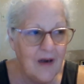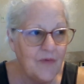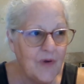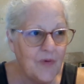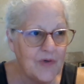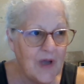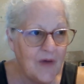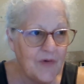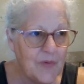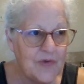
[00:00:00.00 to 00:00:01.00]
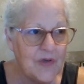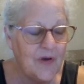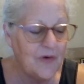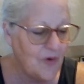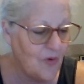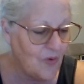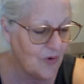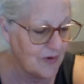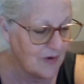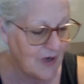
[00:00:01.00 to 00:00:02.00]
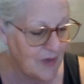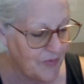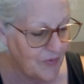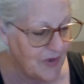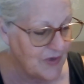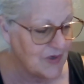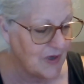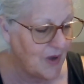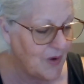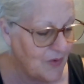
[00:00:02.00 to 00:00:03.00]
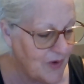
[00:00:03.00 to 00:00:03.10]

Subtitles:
I was supposed to go to court a couple of weeks ago,